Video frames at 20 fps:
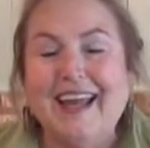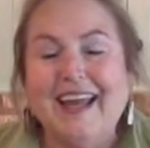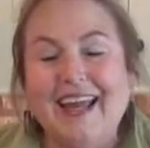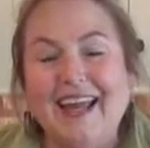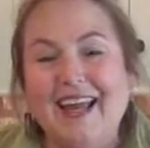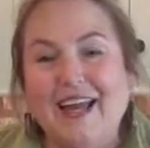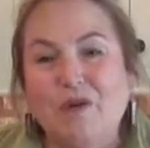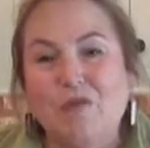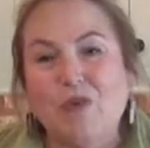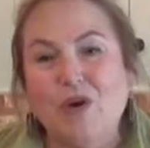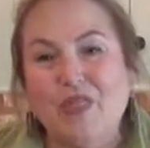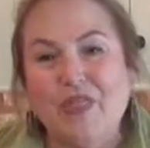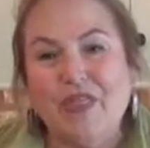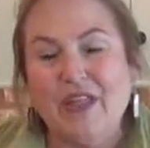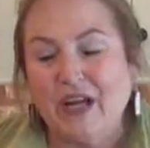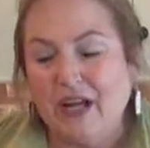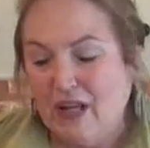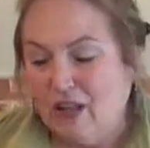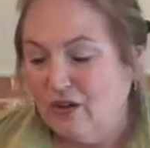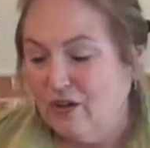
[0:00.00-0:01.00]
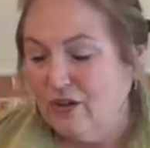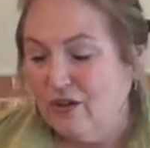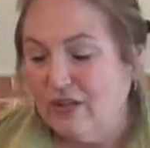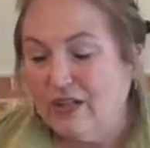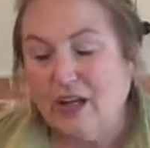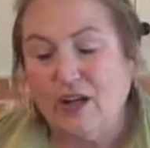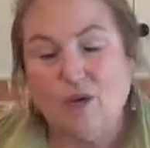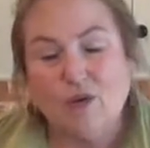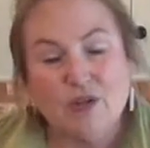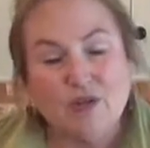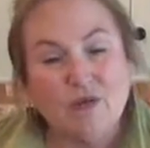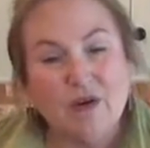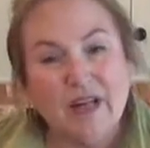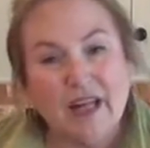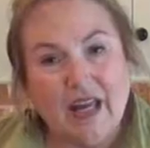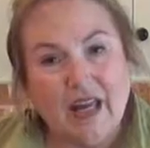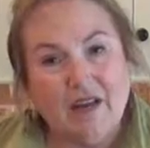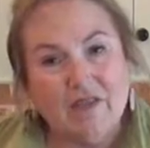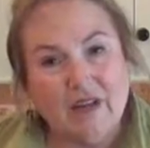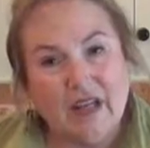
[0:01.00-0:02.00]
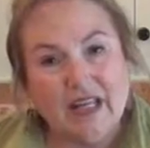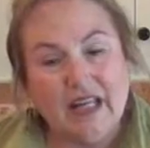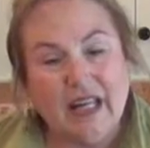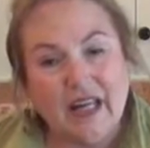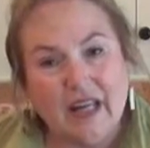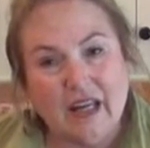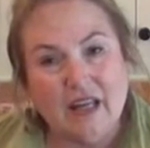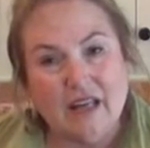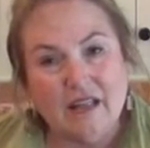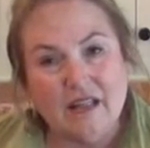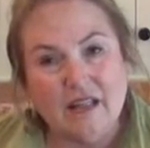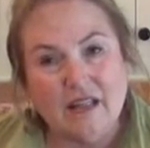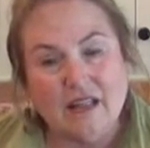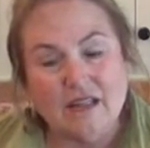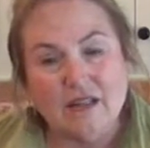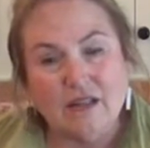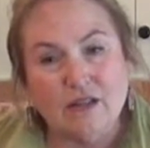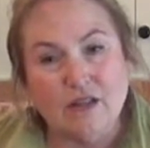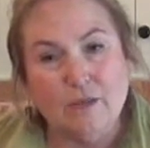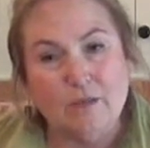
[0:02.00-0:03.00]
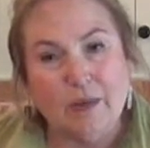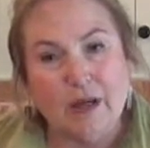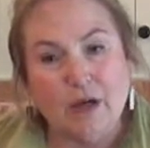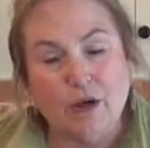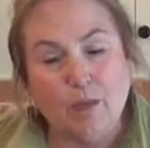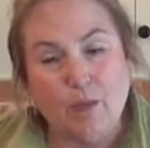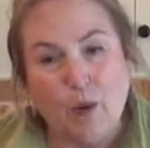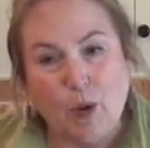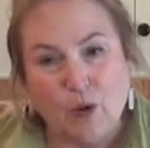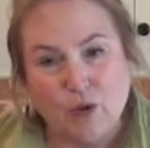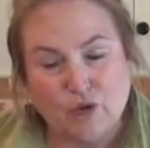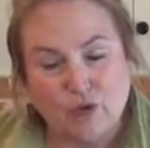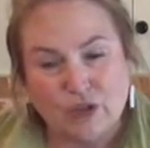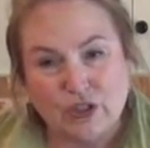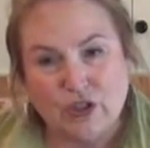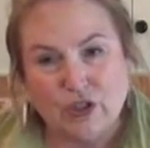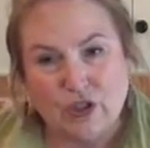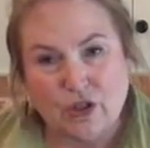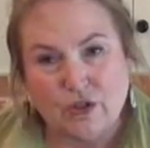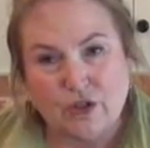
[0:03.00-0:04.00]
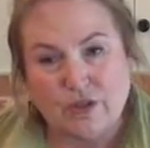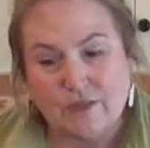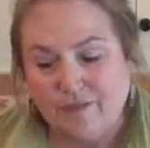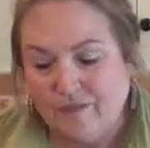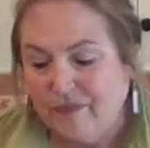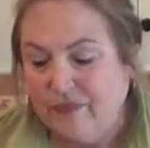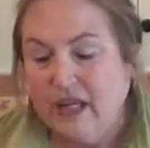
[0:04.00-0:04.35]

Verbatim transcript: And one thing I learned I always want to have on hand is a good pair of poultry shears.